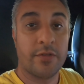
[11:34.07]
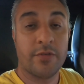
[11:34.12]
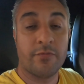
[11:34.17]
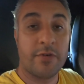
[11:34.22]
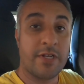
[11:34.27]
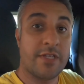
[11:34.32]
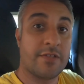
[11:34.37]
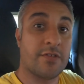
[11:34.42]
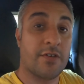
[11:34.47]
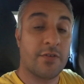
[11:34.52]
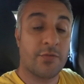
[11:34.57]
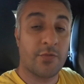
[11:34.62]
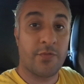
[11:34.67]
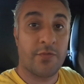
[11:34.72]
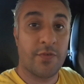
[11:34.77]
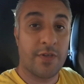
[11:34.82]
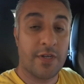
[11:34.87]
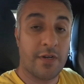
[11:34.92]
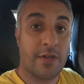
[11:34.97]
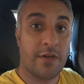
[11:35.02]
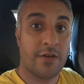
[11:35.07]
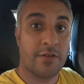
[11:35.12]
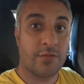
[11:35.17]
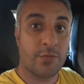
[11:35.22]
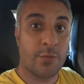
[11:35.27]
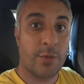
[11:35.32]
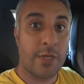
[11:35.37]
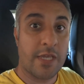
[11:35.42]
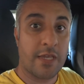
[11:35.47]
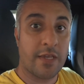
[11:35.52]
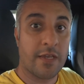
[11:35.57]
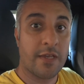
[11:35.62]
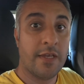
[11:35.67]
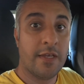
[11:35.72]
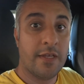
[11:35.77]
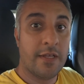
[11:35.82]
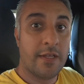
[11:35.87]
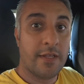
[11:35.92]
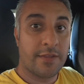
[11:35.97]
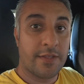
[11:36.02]
The rear tyres were fitted last week.
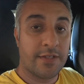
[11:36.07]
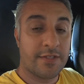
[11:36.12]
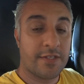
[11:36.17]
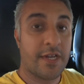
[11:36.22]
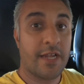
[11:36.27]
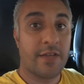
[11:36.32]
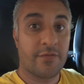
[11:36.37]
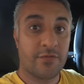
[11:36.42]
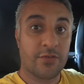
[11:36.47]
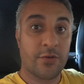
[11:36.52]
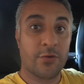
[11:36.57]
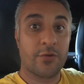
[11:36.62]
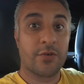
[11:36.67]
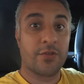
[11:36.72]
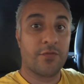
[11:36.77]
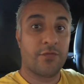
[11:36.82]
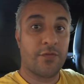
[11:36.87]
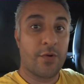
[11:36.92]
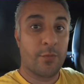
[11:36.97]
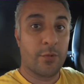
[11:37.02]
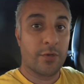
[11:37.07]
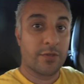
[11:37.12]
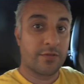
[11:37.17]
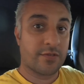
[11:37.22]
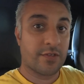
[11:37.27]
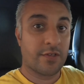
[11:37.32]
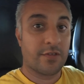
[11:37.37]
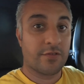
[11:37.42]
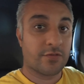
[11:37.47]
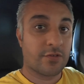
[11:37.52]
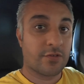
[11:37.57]
They didn't have stock of the front one, so it's